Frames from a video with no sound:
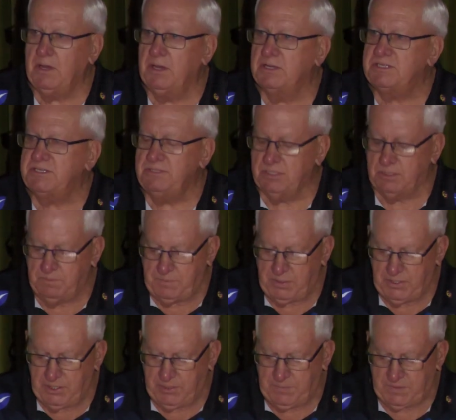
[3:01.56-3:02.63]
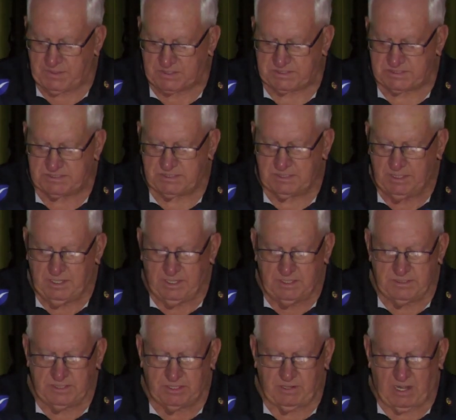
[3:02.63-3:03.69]
personal purpose
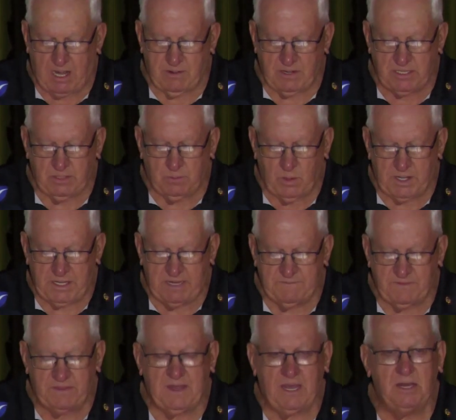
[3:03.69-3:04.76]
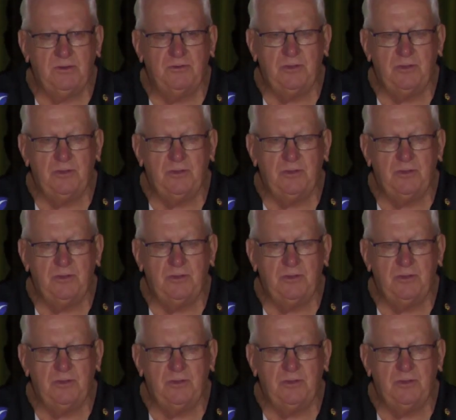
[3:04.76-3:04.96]
to grow into whatever their